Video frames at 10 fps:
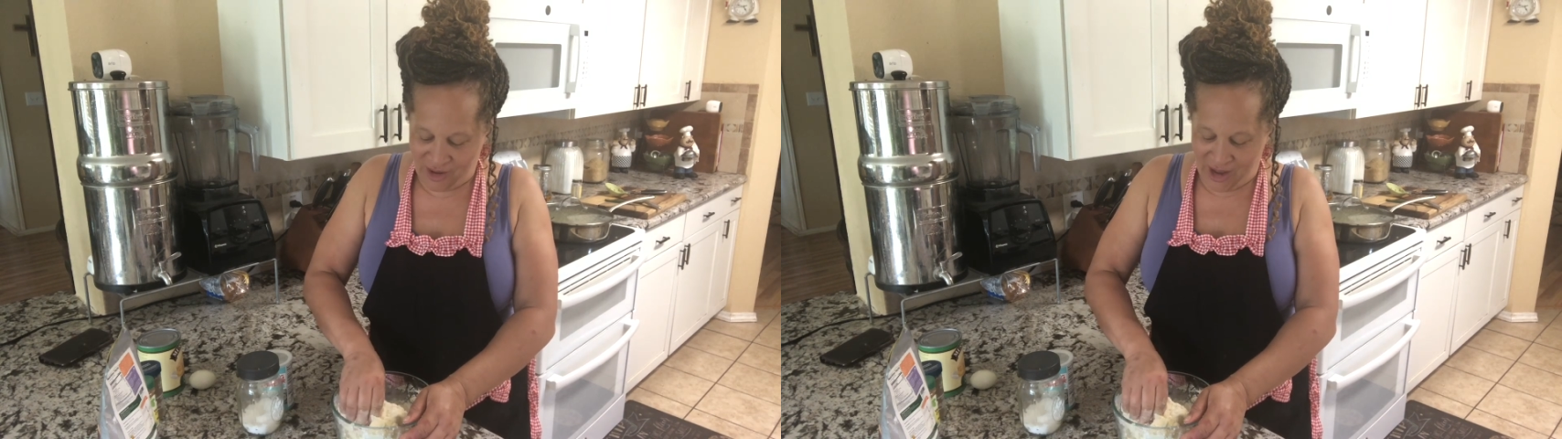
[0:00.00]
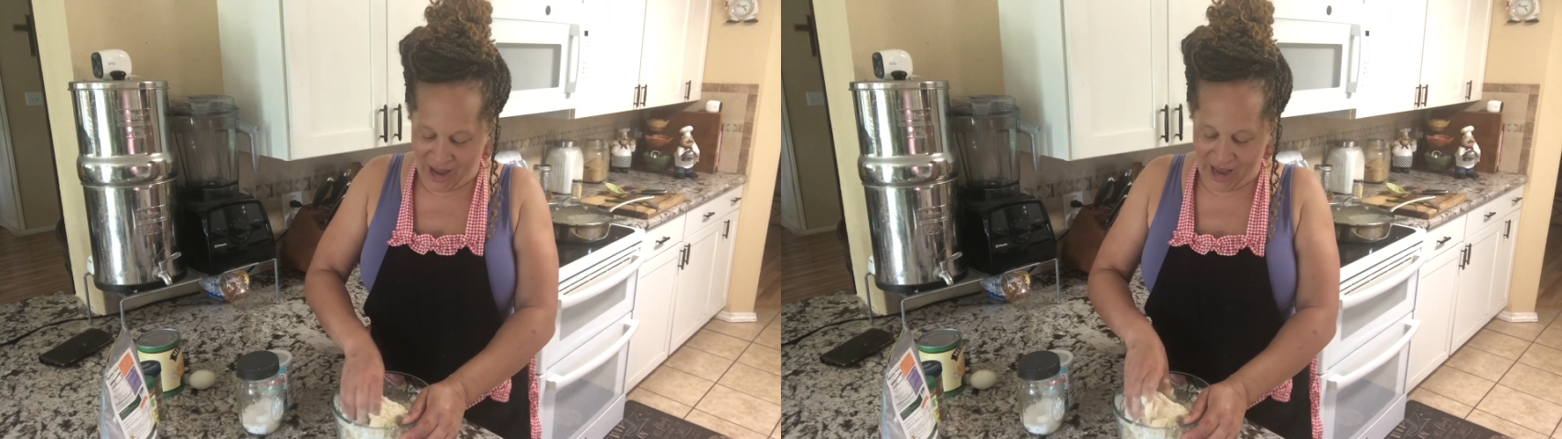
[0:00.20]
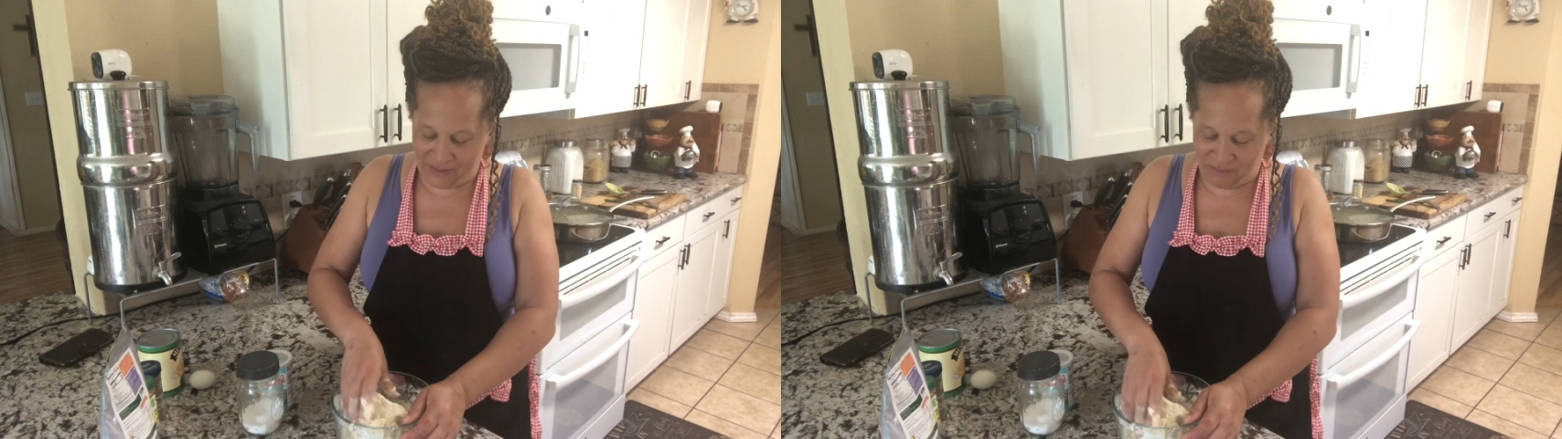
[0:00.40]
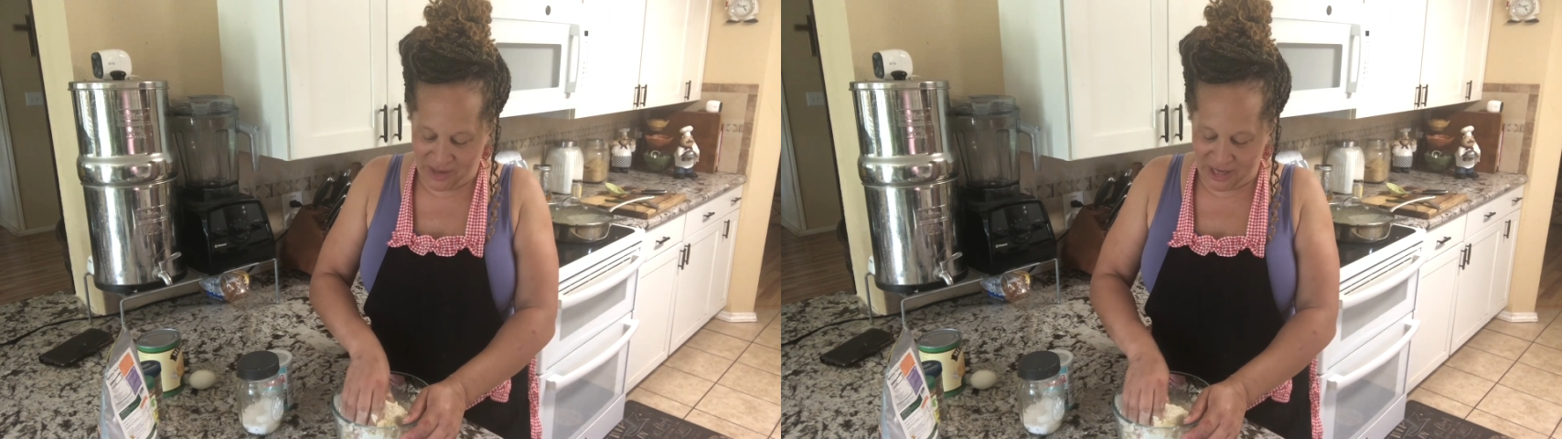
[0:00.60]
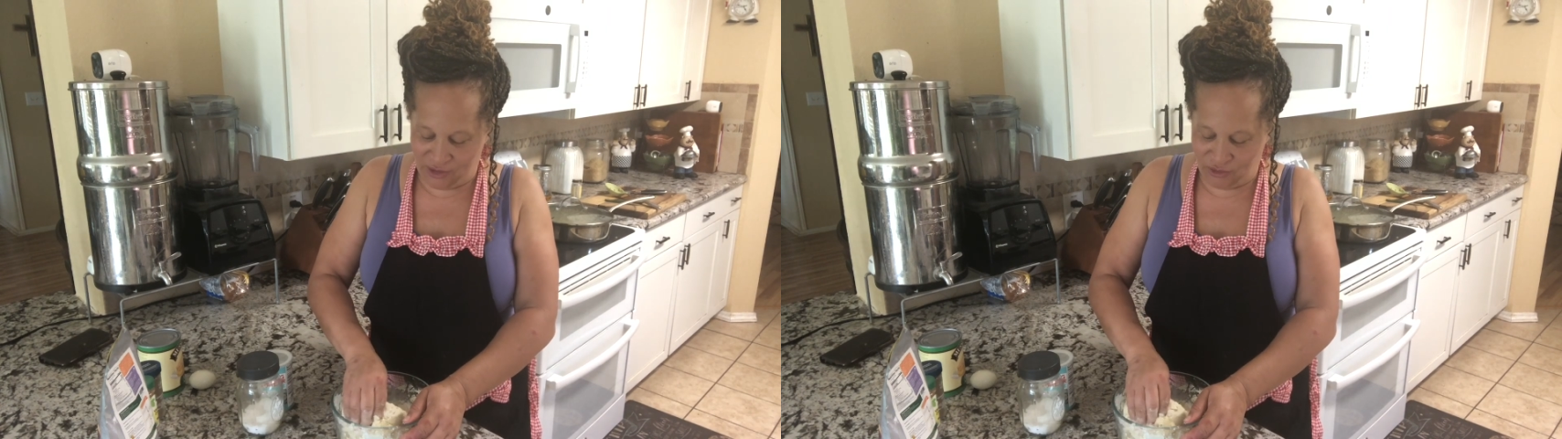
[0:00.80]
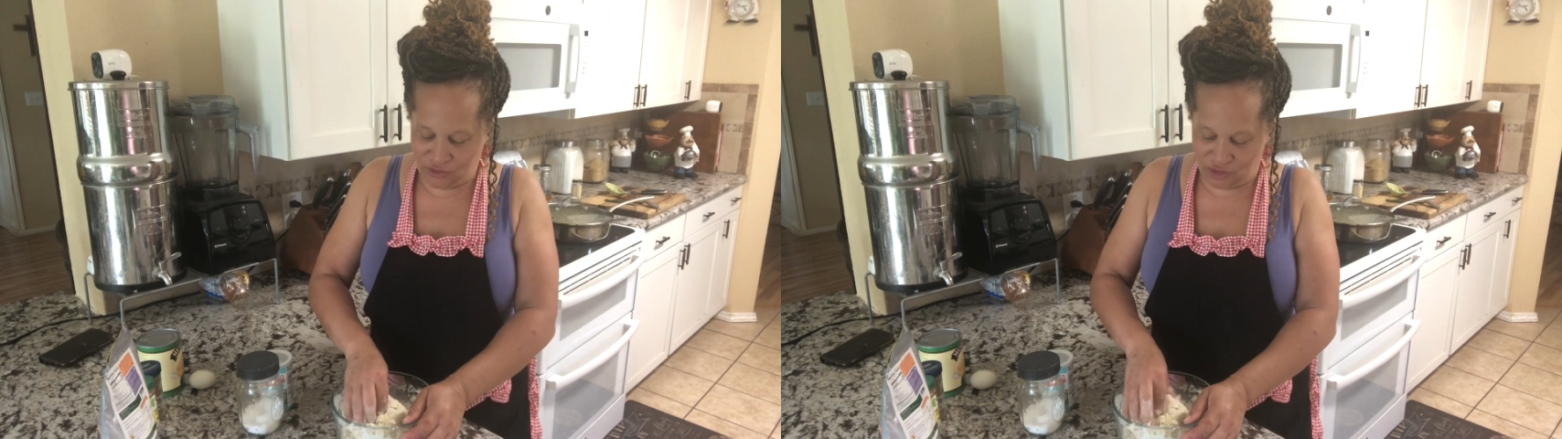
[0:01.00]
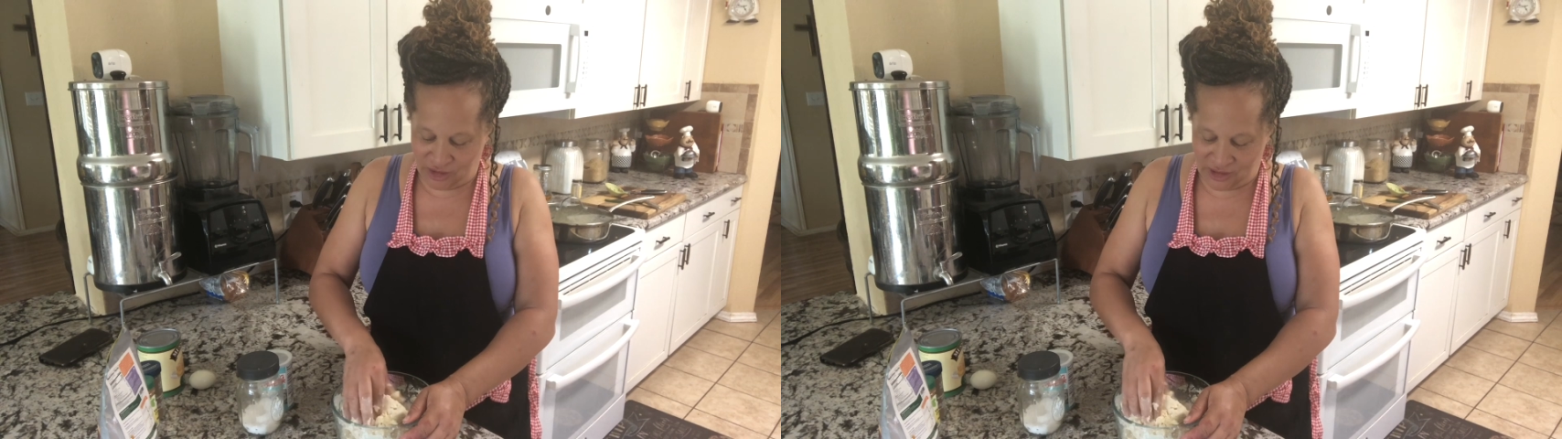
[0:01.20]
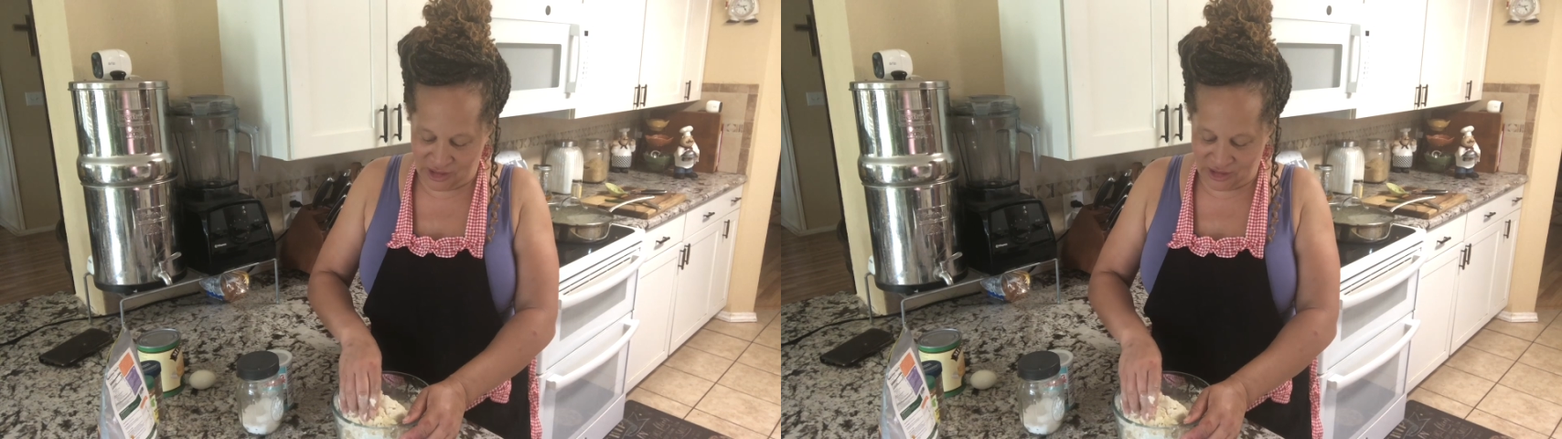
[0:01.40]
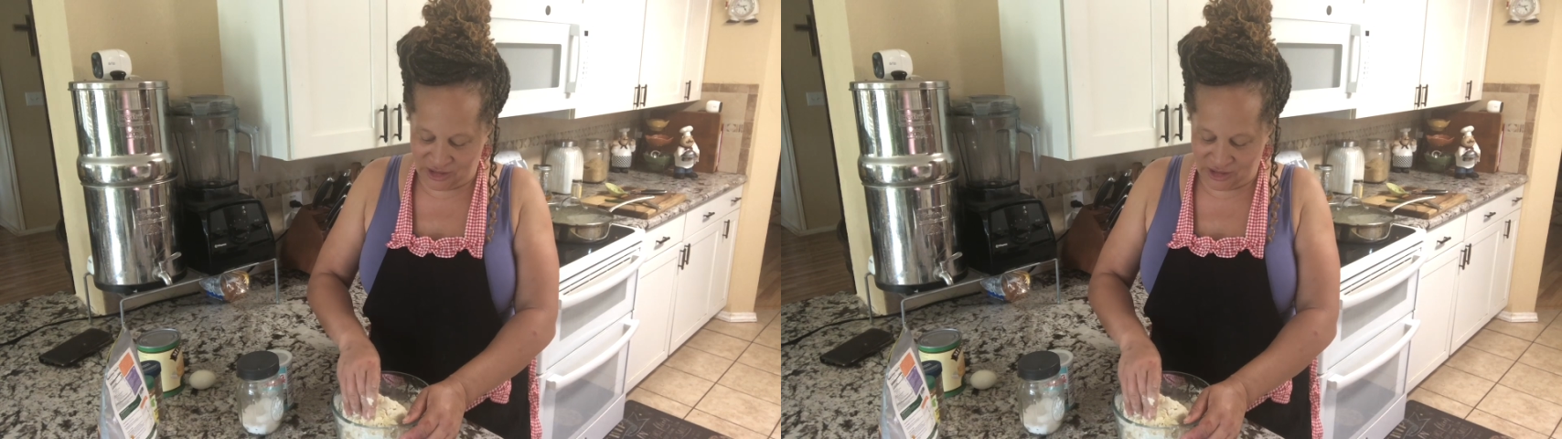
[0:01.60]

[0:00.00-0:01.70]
hot bagels or Kinish